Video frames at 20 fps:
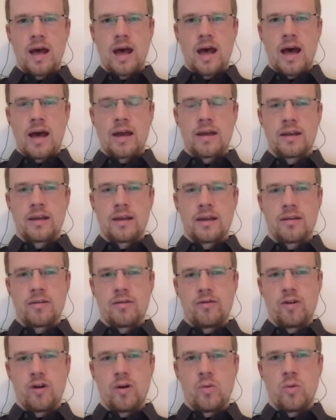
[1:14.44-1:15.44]
then,
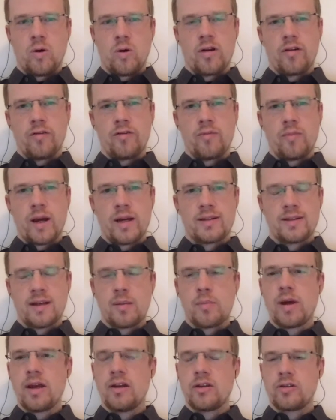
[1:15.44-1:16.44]
for one of my
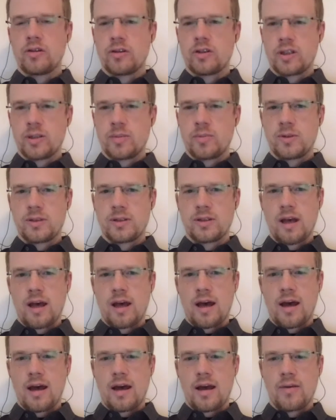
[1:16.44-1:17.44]
summer internships,
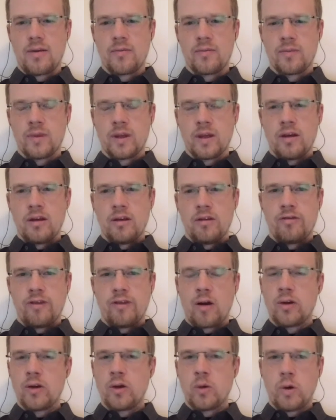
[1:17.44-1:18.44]
I
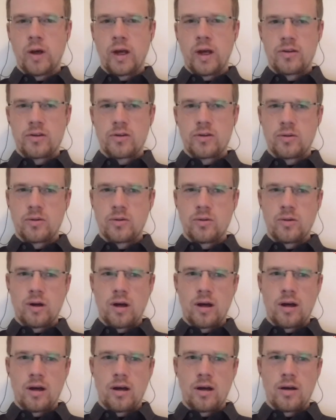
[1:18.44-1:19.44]
found a way
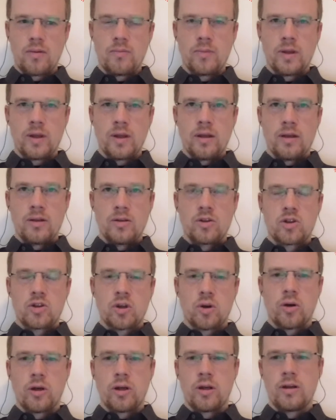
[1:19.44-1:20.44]
to
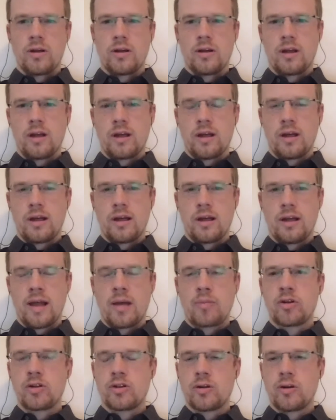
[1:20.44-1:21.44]
join a
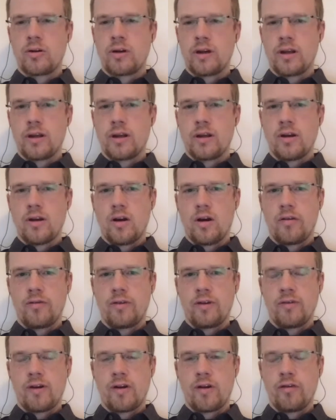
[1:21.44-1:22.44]
laboratory of a
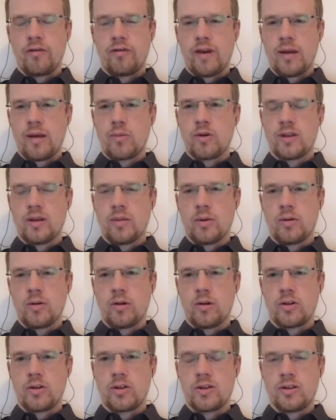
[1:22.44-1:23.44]
very famous
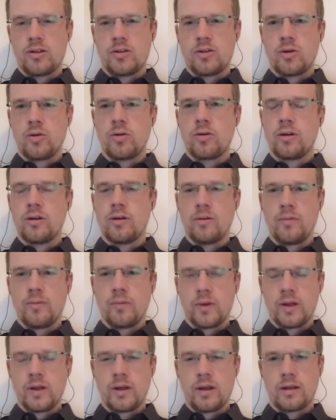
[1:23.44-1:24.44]
immunologist in Tokyo,
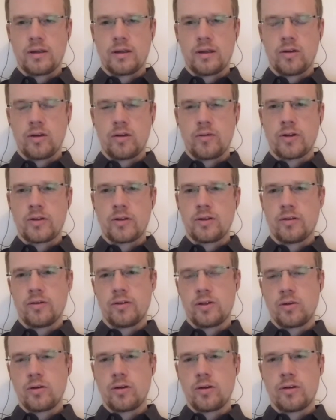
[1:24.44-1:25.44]
at the University of
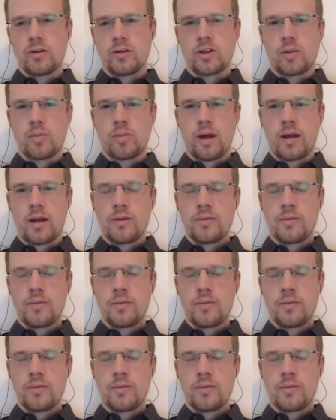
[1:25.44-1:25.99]
Tokyo in Japan,